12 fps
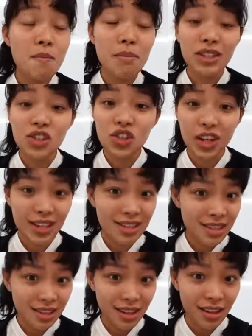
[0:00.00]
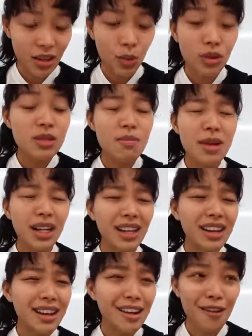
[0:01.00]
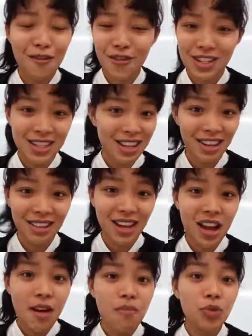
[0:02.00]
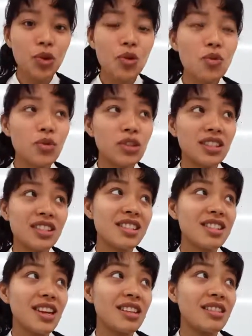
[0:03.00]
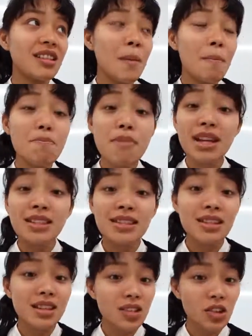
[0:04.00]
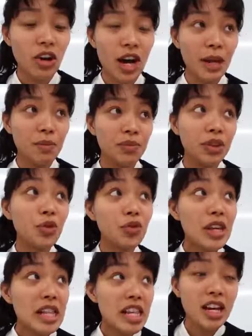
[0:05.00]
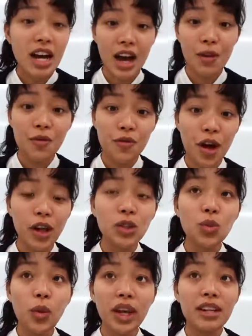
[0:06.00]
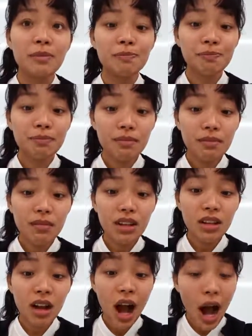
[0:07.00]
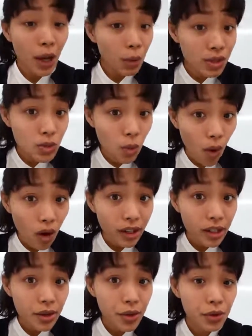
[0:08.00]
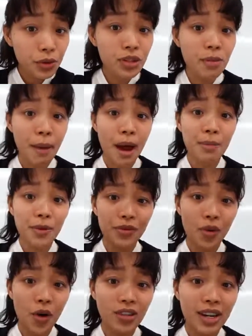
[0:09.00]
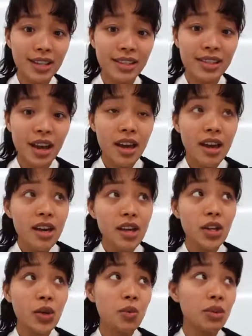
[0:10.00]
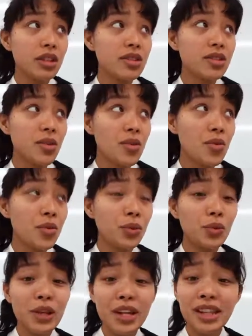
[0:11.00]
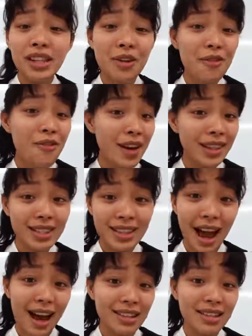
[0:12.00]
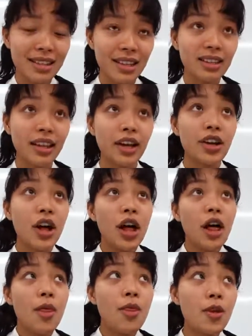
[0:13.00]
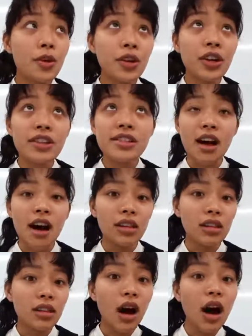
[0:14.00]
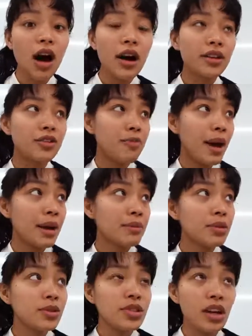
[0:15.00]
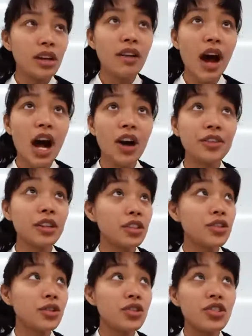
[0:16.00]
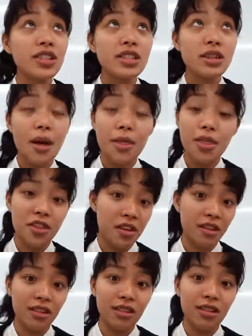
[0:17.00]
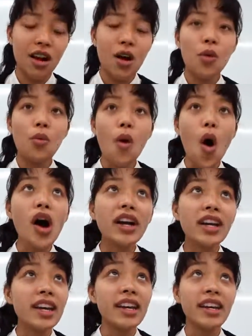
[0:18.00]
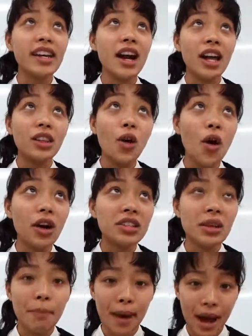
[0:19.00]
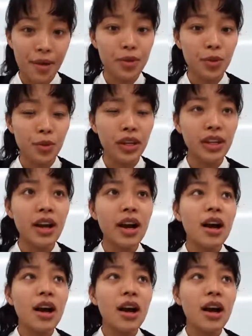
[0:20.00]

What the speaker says: majestic. It was magnificent. No words can best describe the feeling I felt when I was walking through the bamboo forest. It was really fantastic. Like there's a lot of bamboos around and you're just there walking along the pathway.